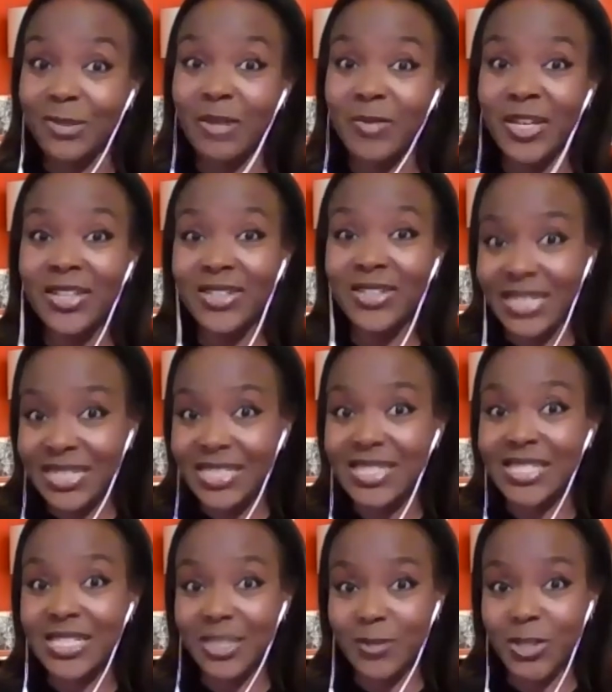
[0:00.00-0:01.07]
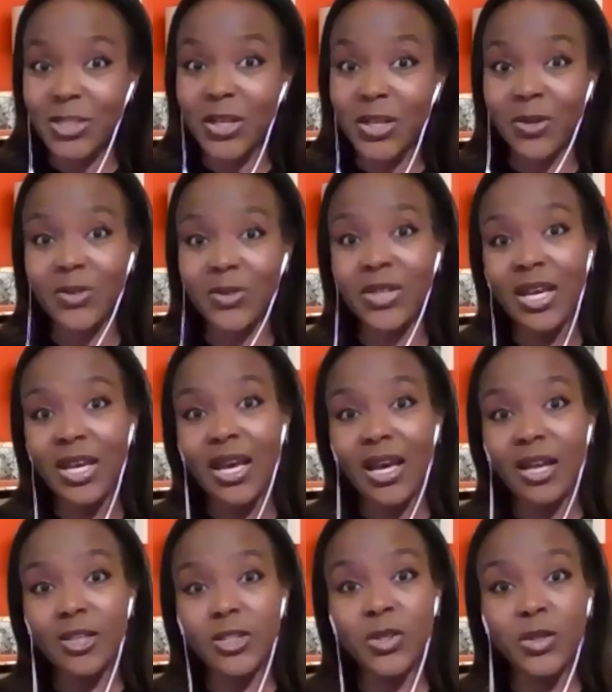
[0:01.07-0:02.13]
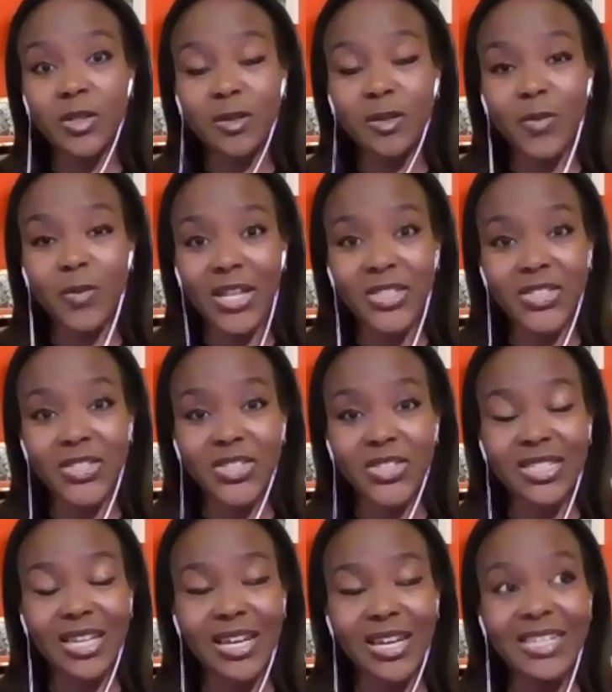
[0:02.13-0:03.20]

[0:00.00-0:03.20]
where male leaders have shown uh, true compassion.